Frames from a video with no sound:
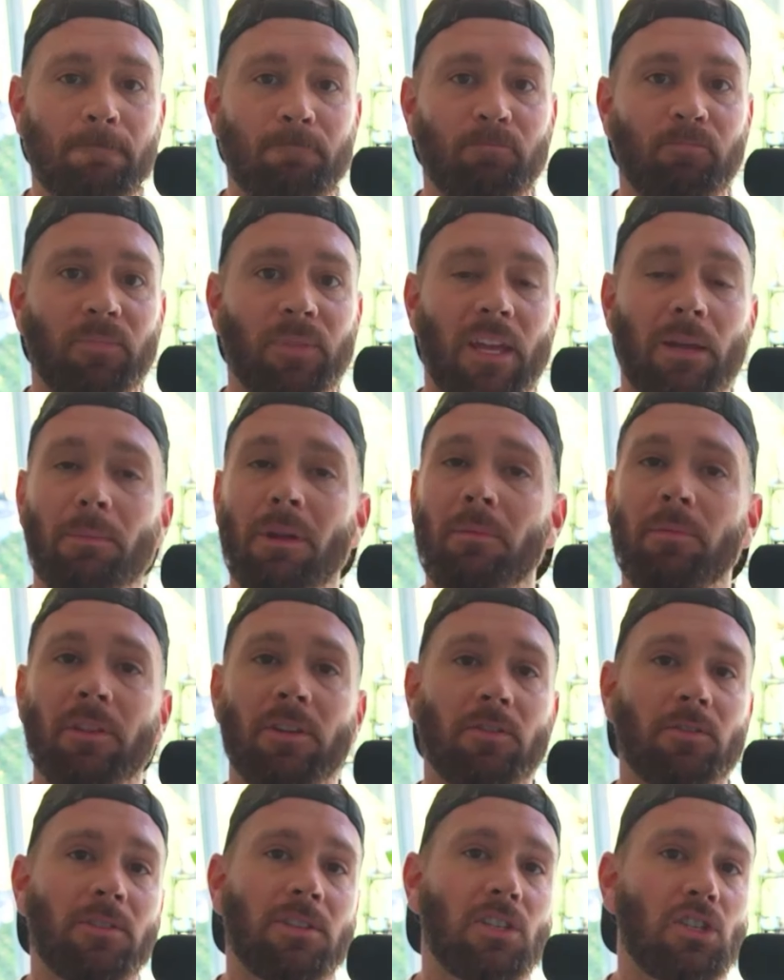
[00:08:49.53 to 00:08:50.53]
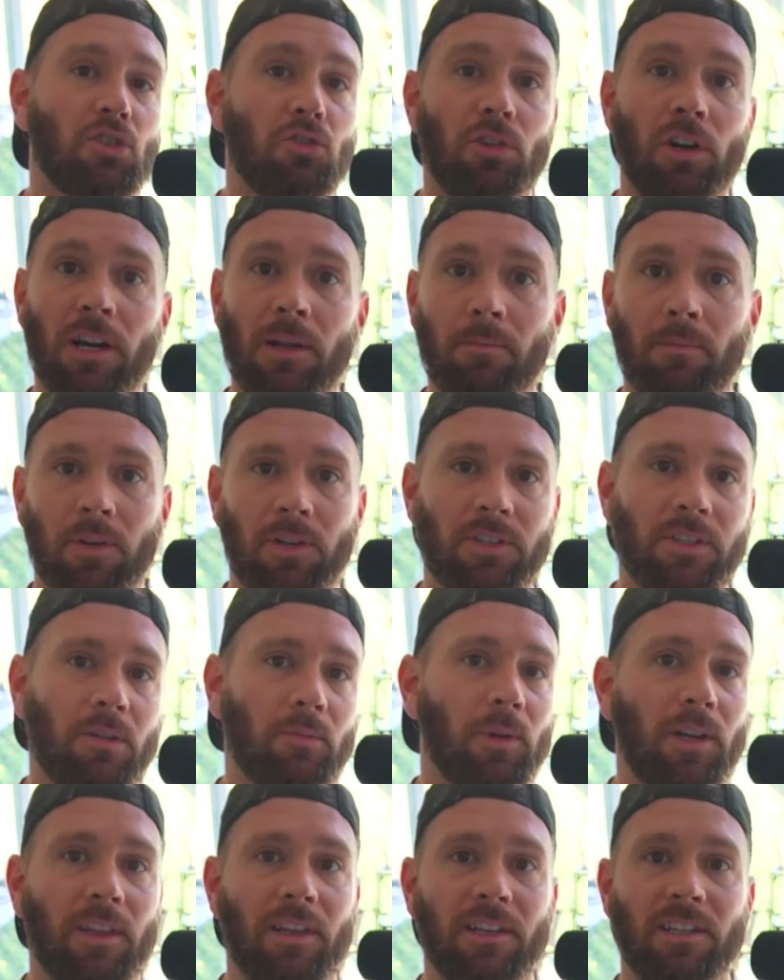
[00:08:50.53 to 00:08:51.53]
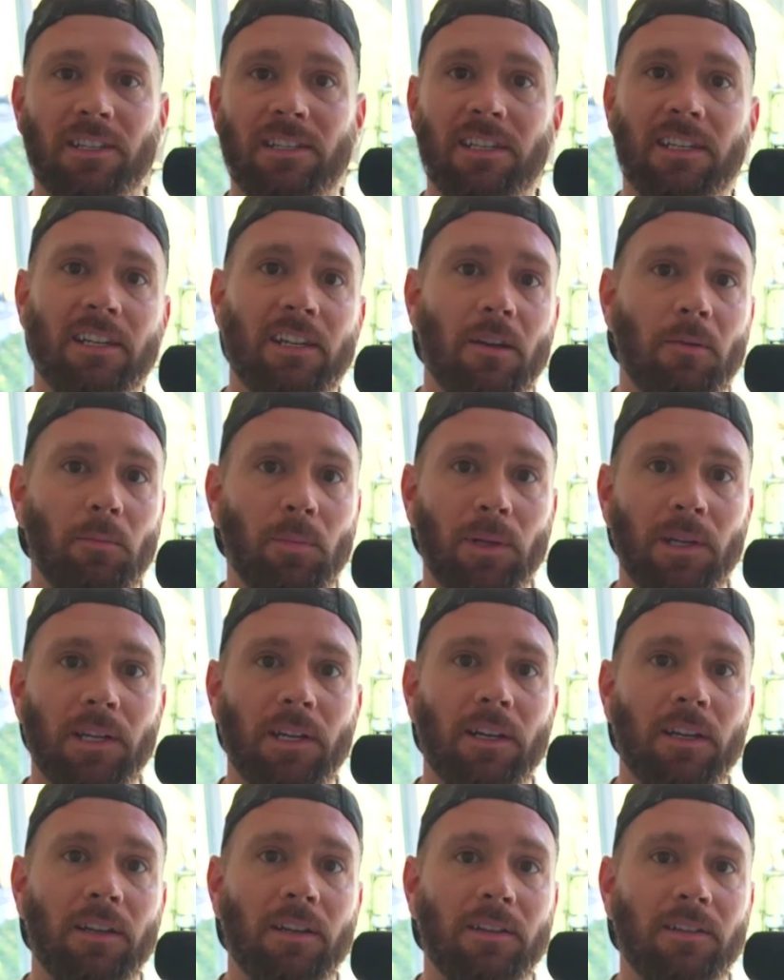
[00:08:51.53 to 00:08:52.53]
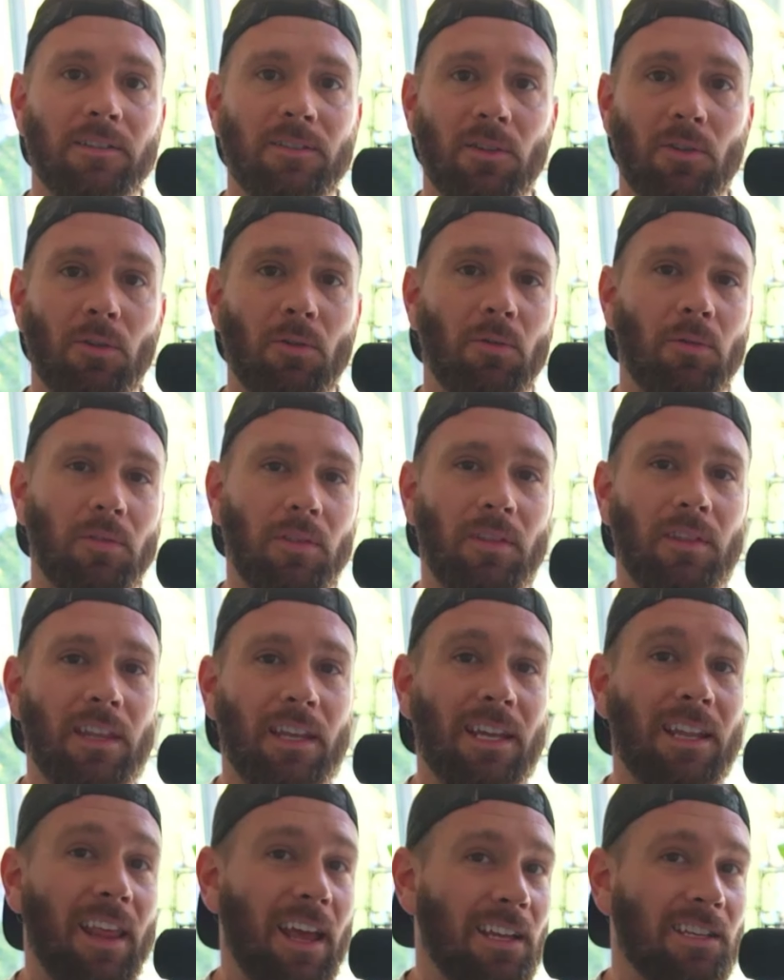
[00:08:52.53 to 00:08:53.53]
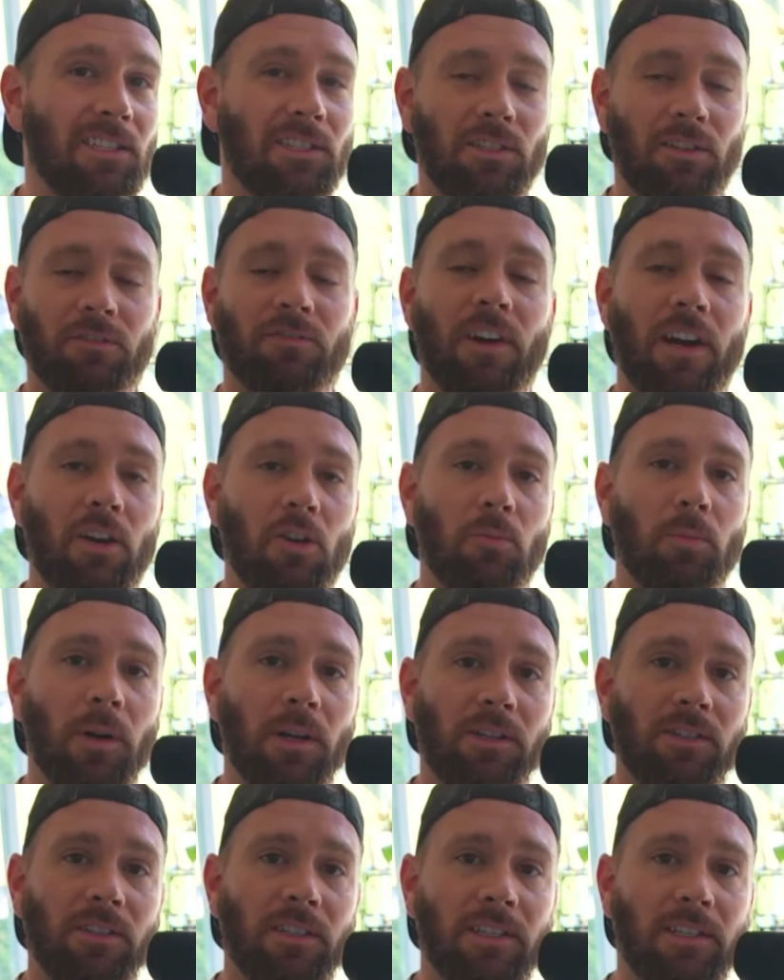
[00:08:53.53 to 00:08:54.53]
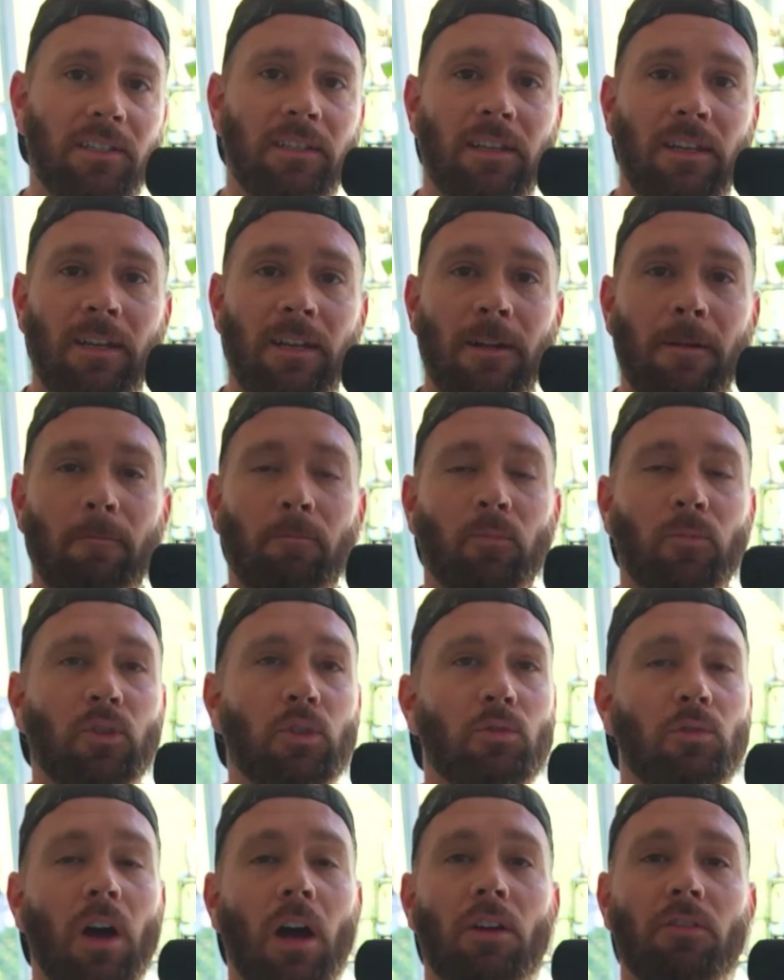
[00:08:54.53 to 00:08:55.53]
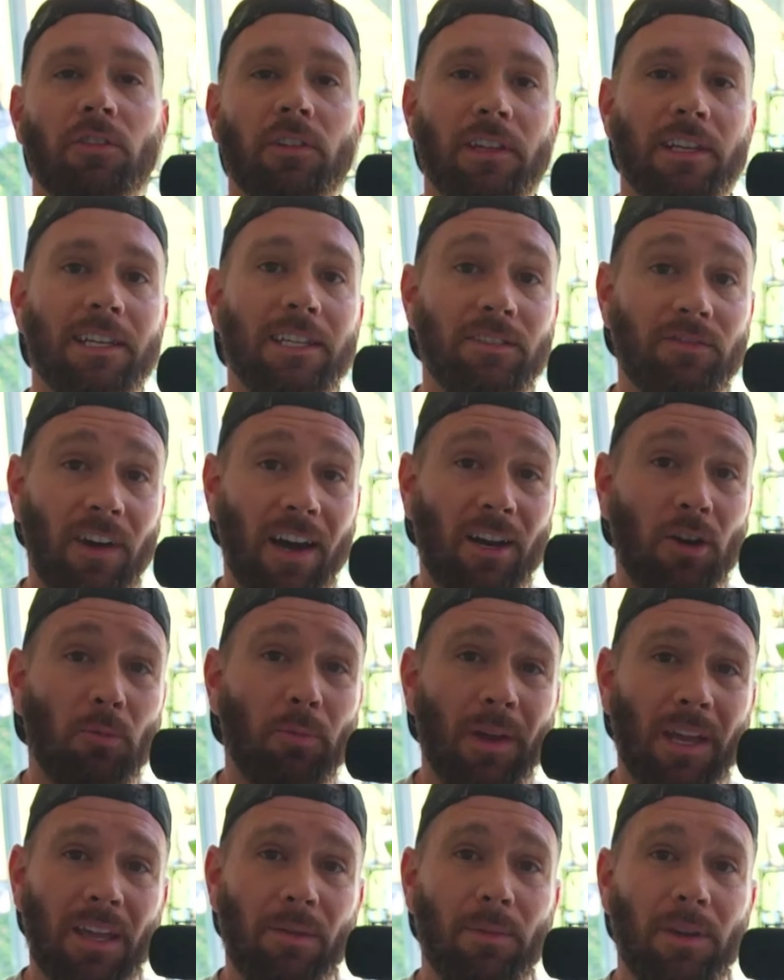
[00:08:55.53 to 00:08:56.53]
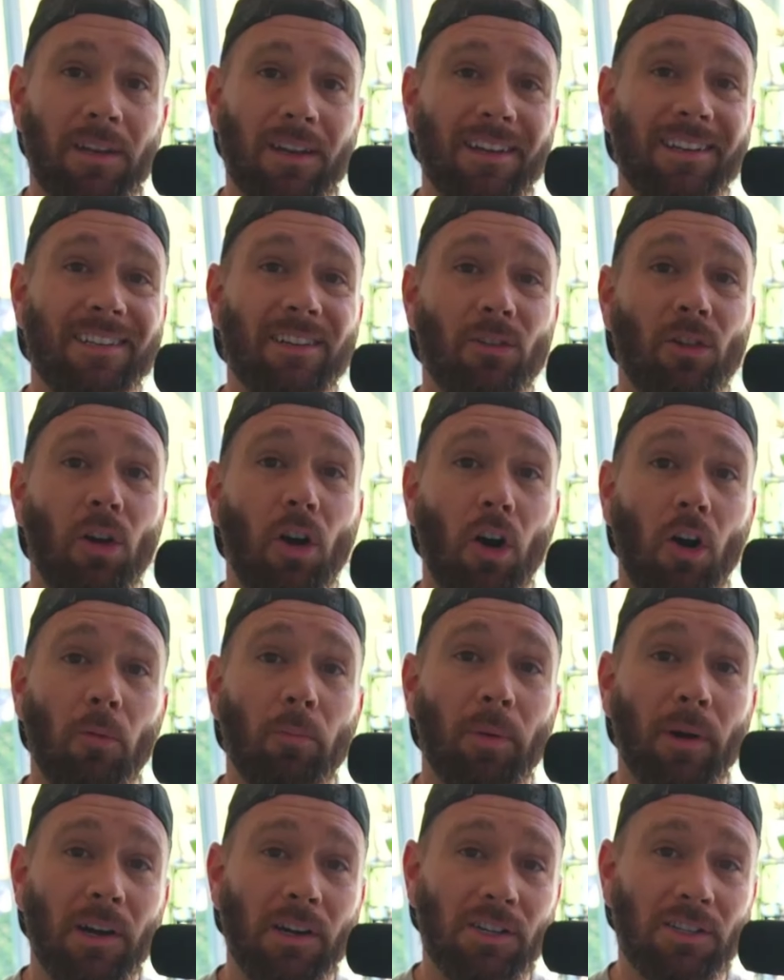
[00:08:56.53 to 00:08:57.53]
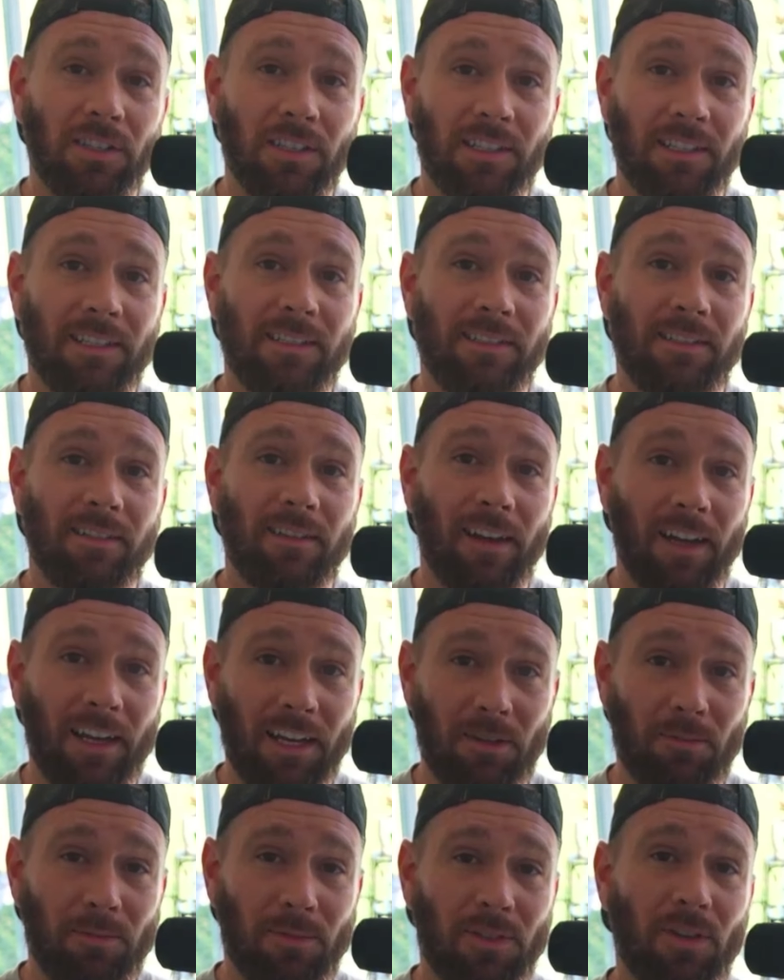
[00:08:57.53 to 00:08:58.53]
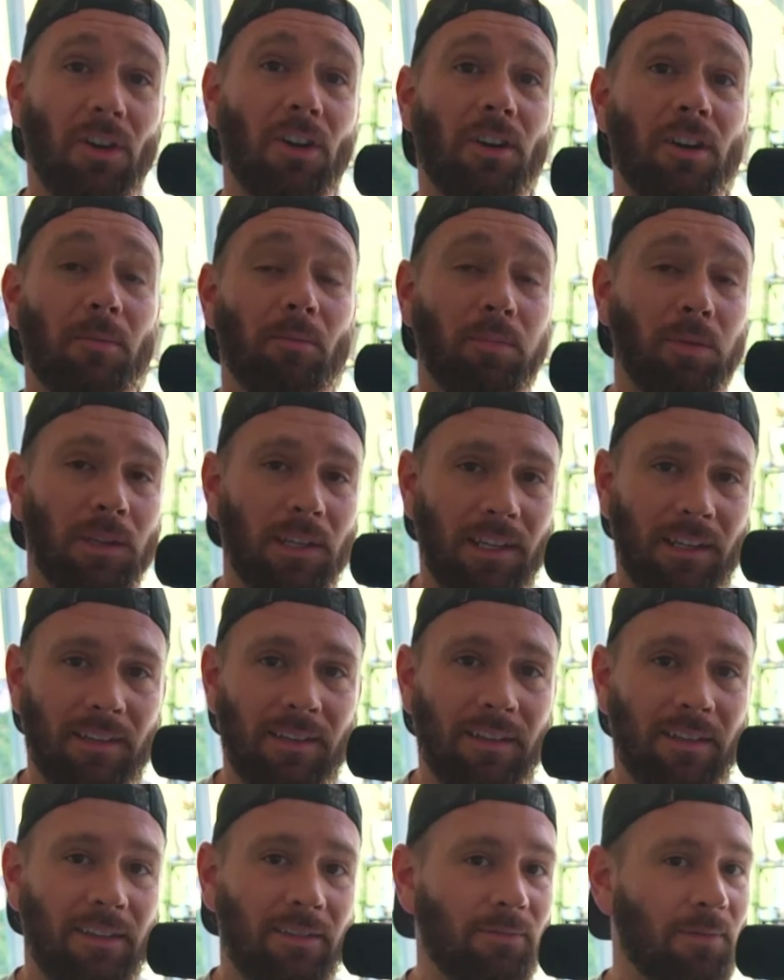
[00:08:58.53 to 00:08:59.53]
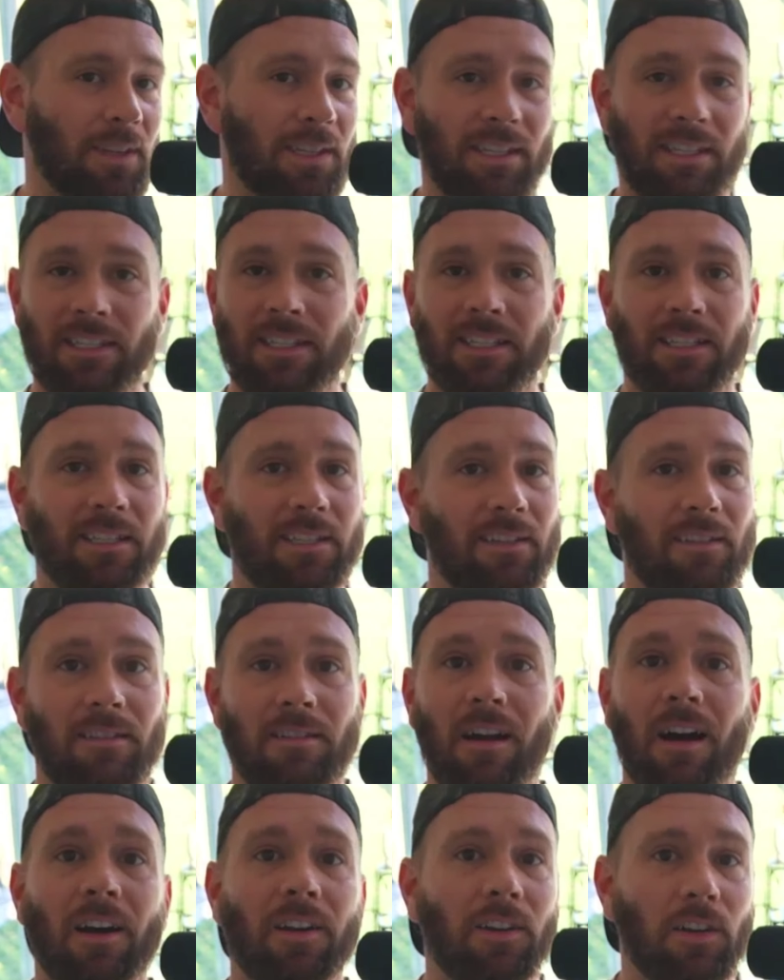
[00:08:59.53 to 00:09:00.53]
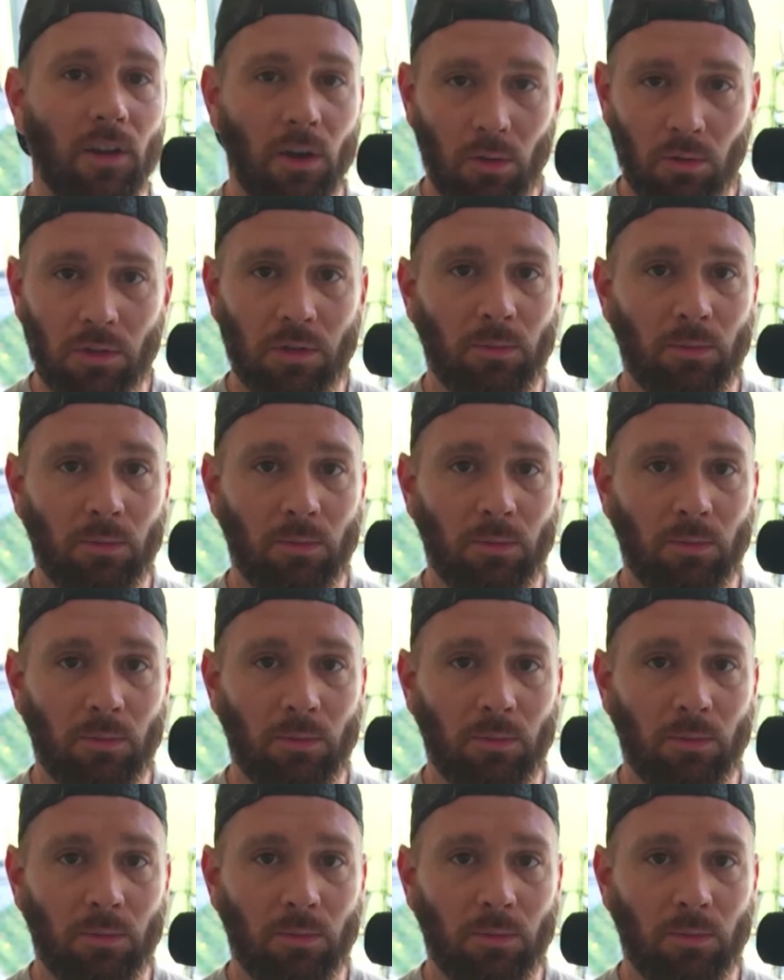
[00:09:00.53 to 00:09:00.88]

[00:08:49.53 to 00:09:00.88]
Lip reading: And maybe there was trim or somewhere that just needed completed. So that's just your final punch list. Do not release final payment until all punch list items are complete. This is just non-negotiable